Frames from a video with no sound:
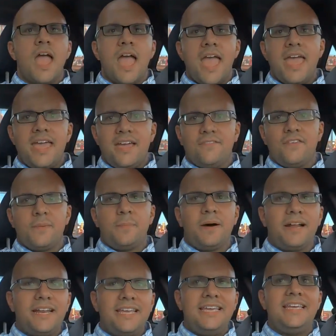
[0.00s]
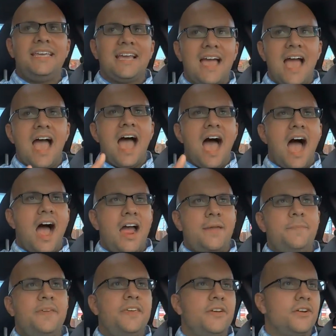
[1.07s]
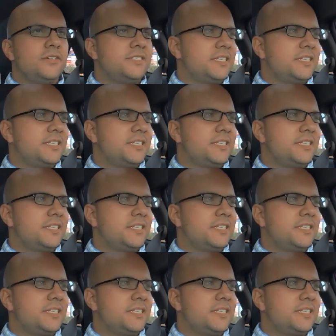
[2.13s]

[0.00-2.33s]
Hey everybody, I'm here